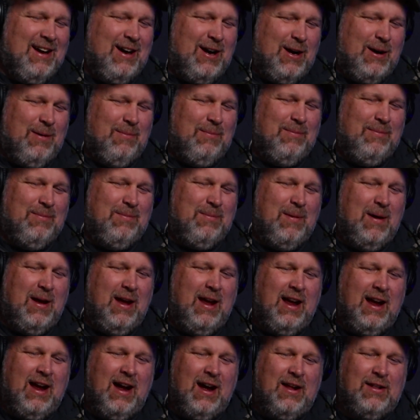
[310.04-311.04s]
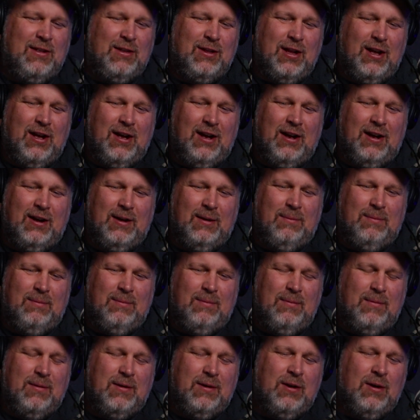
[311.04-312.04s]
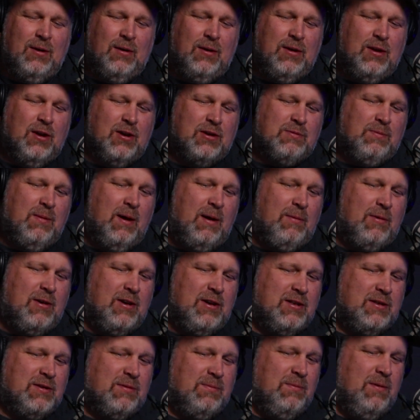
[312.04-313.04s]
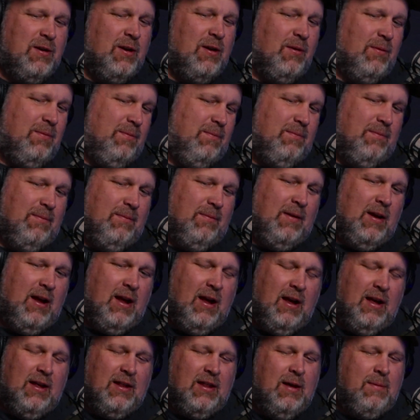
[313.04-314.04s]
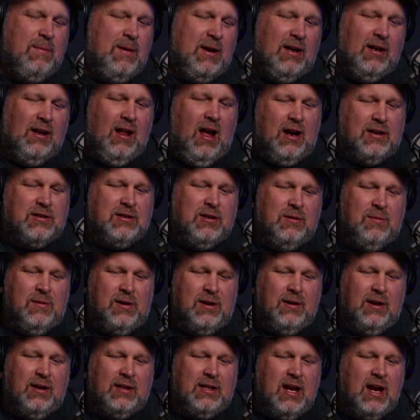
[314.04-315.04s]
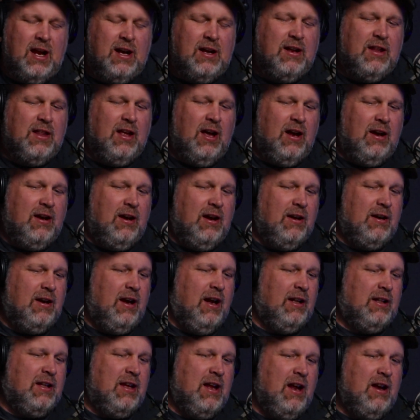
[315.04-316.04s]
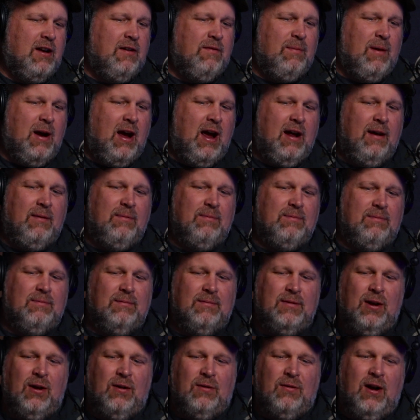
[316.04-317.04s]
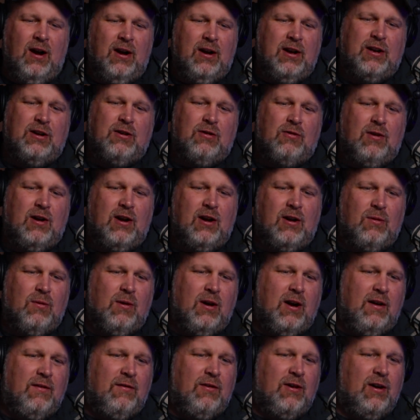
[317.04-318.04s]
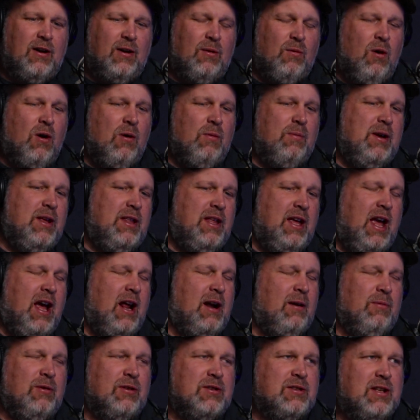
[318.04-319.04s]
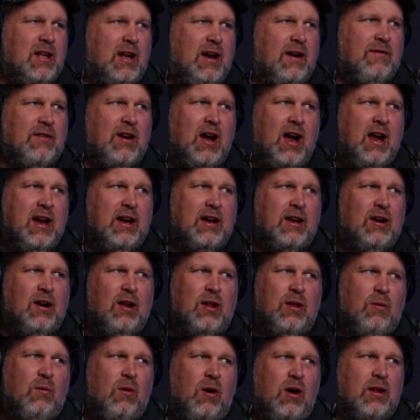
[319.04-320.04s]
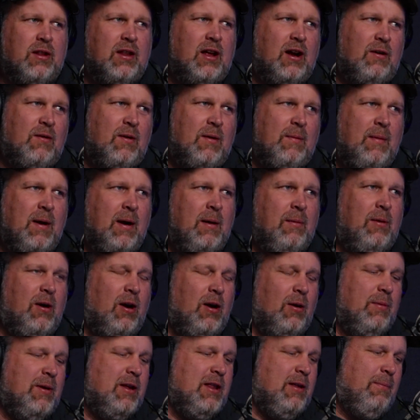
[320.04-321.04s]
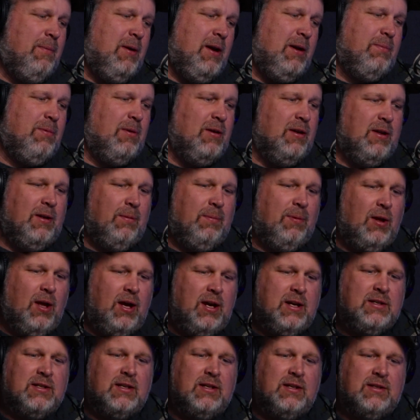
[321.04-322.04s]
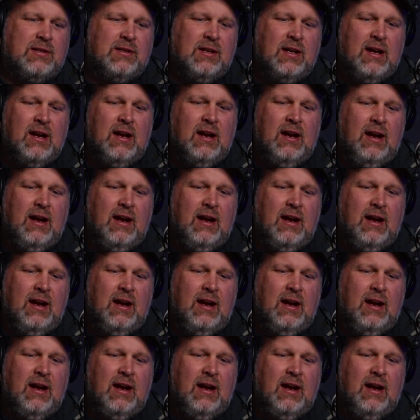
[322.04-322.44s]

And and those memories, they mean a lot to me. At the end of my hunting career or whatever, it won't be the animals that I've got hanging on the wall that I remember. It'll be the people and the places.